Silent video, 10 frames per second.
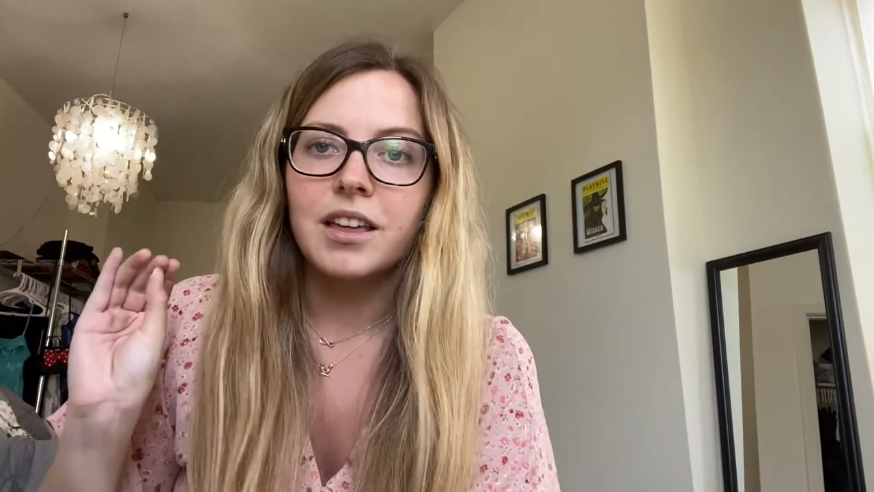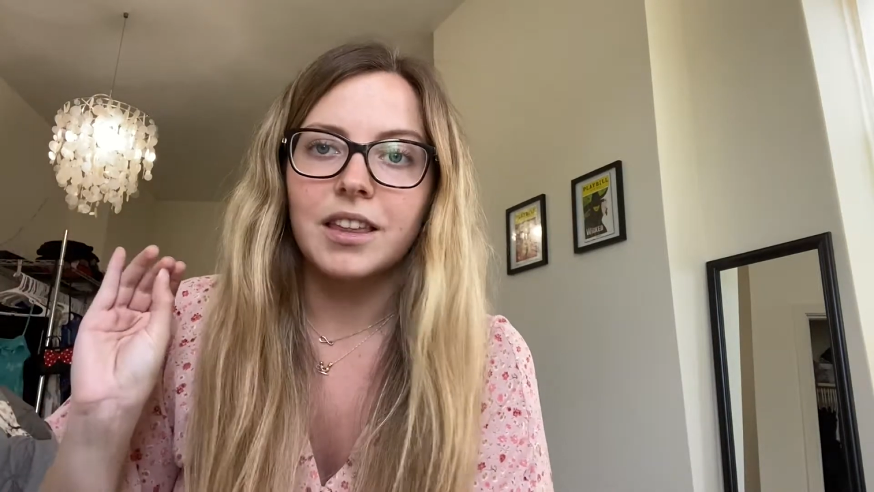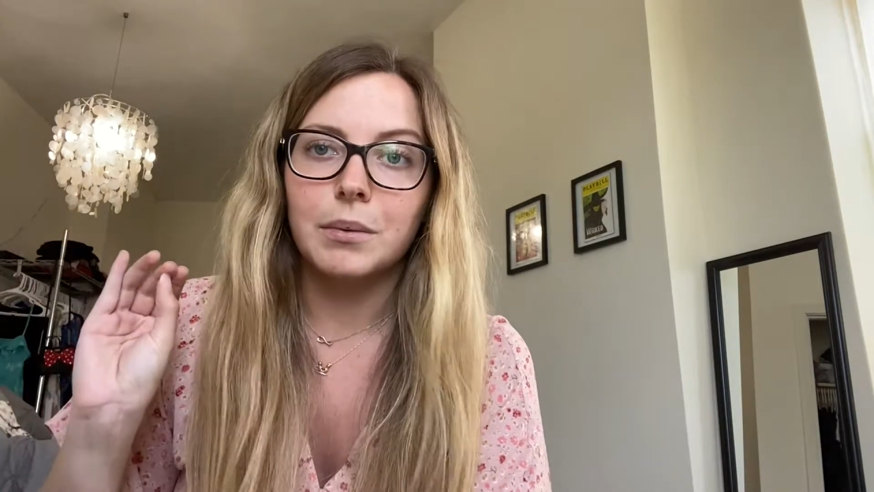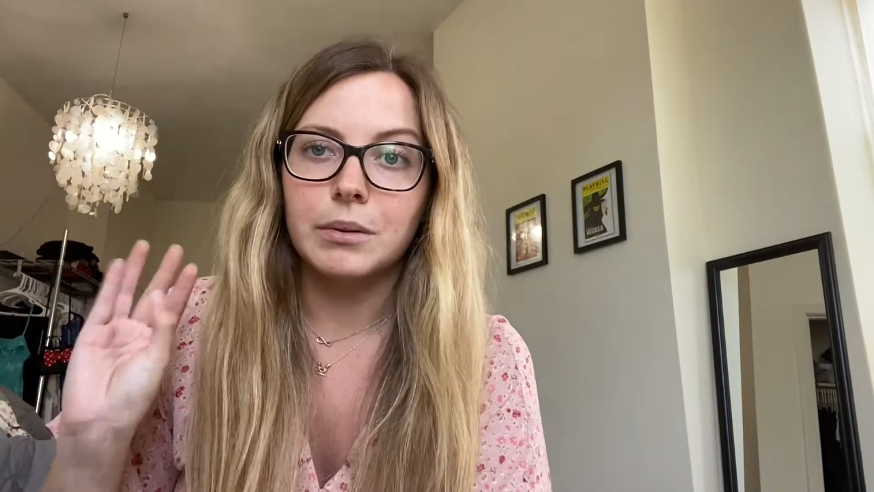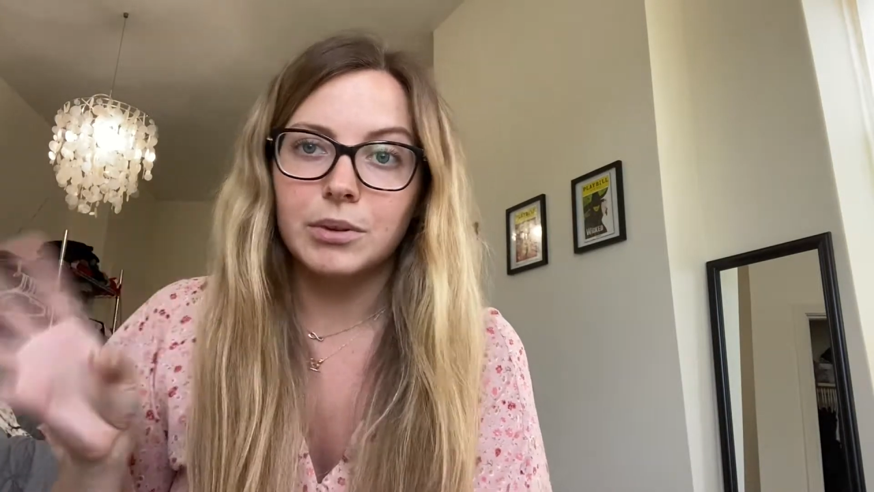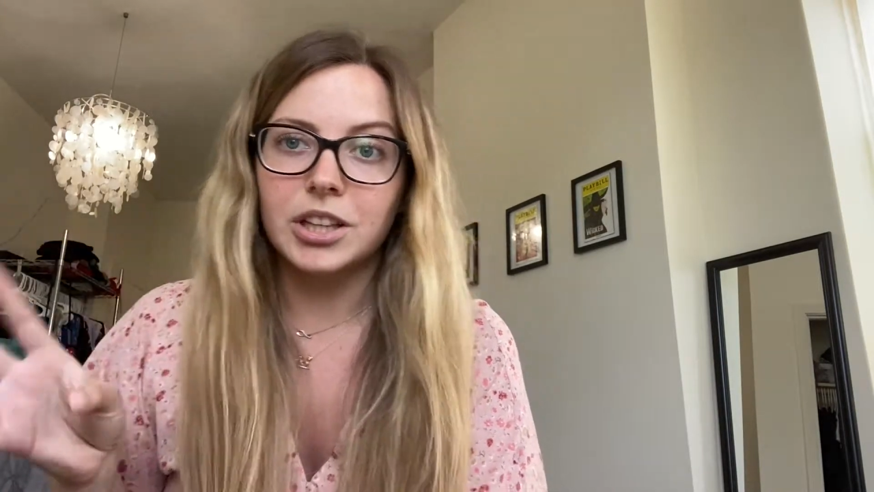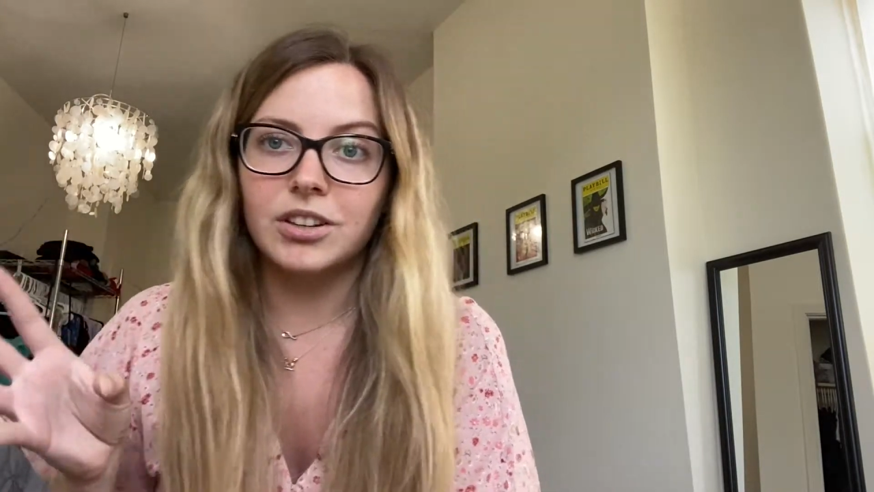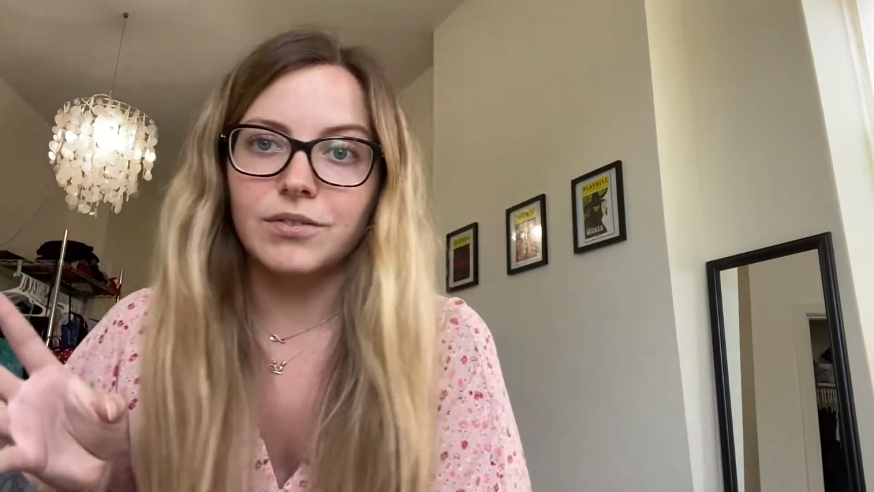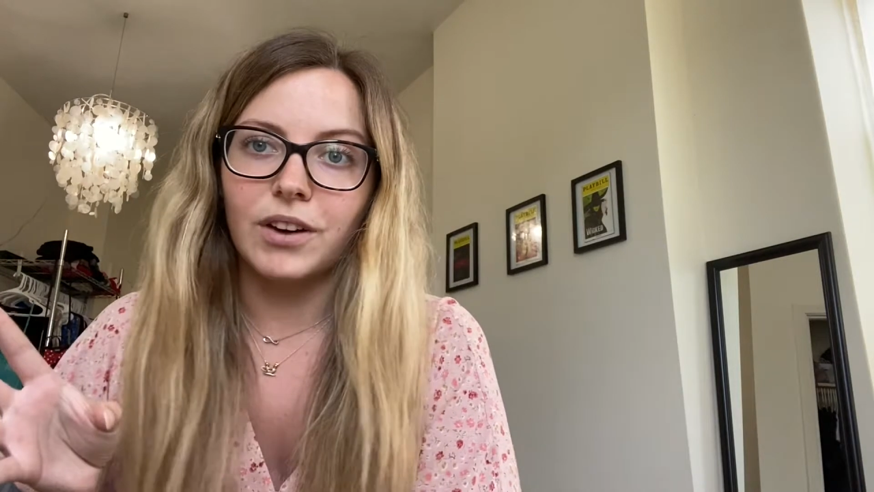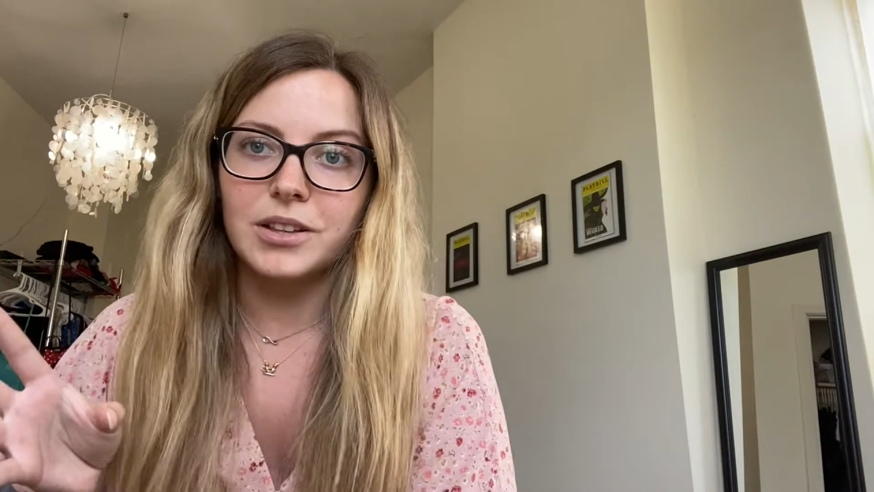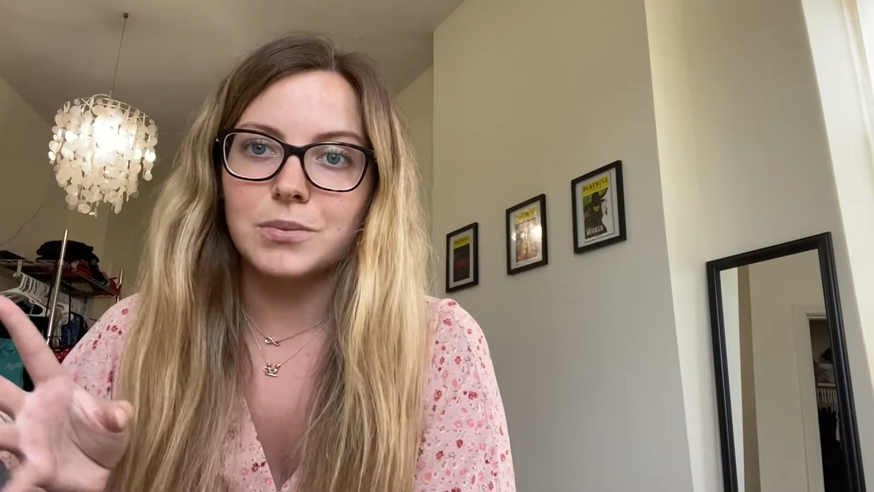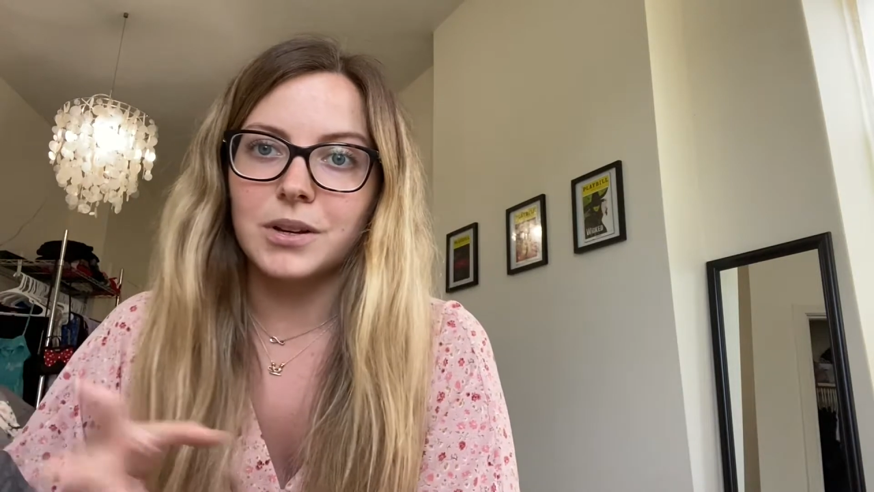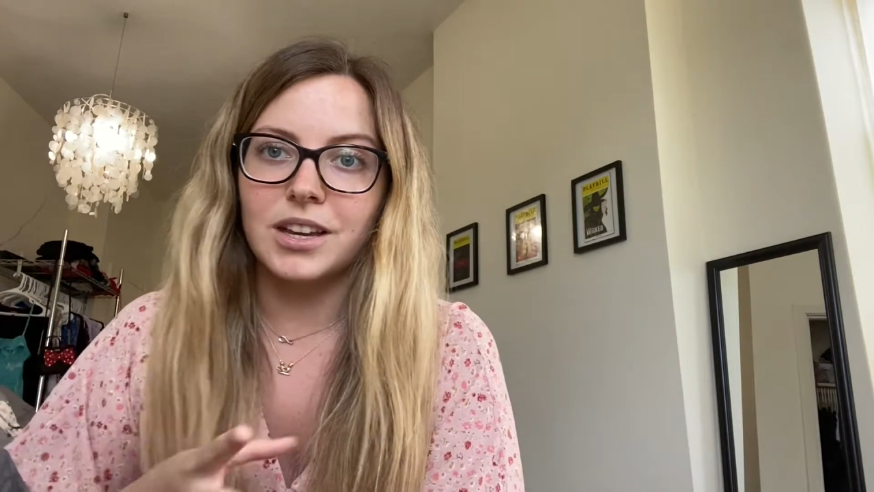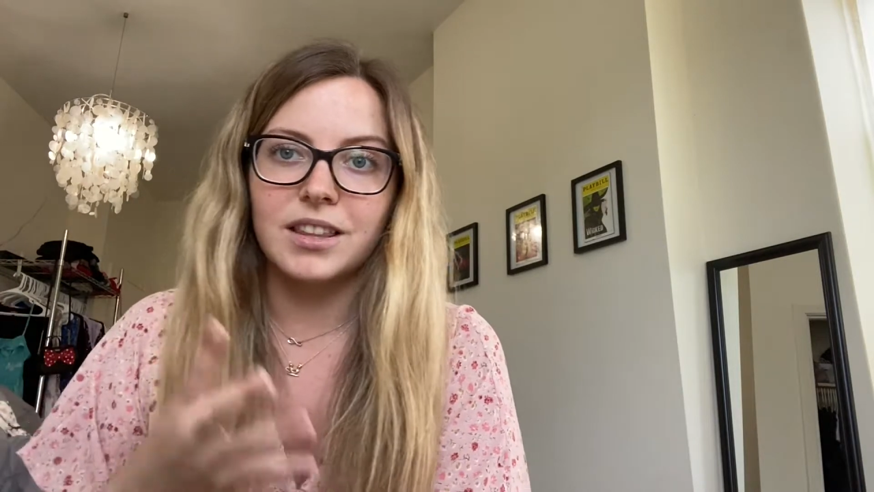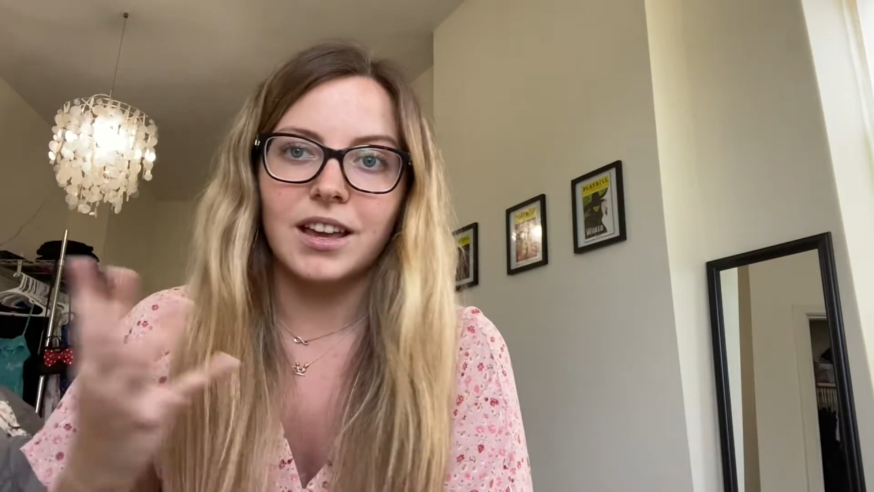that we're really good friends with